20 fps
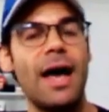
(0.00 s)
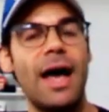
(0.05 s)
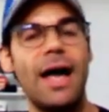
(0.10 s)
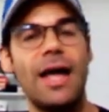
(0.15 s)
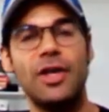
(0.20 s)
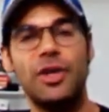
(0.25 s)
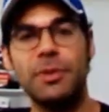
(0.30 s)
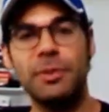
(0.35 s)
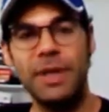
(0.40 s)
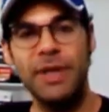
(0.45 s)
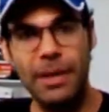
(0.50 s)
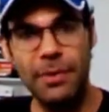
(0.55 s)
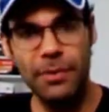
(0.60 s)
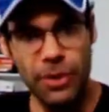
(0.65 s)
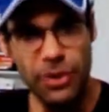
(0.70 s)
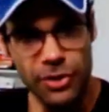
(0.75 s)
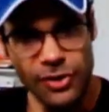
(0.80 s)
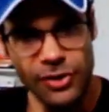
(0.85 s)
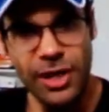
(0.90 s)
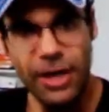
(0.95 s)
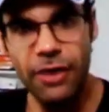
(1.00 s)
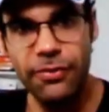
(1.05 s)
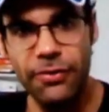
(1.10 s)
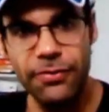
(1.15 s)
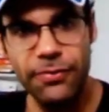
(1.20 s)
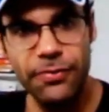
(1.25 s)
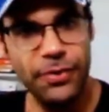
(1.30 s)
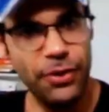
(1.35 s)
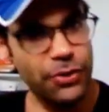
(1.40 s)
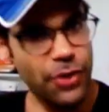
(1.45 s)
How you communicate to
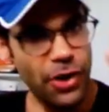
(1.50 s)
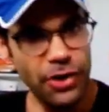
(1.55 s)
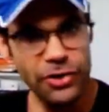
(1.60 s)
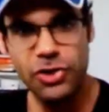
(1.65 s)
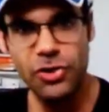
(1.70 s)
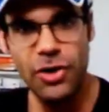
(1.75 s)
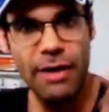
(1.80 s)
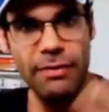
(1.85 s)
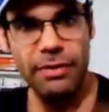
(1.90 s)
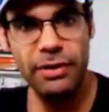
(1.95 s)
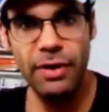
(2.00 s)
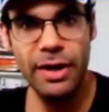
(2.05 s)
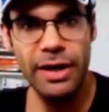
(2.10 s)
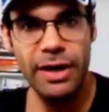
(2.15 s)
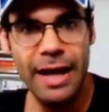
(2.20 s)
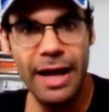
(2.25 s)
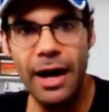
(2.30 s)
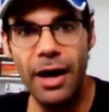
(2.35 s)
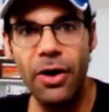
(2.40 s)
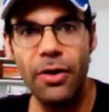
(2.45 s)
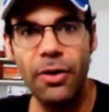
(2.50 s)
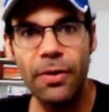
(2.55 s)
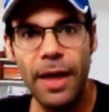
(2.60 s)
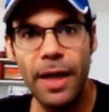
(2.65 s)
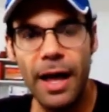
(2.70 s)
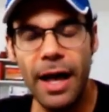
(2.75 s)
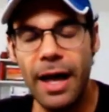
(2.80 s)
yourself, the thoughts you're having right now,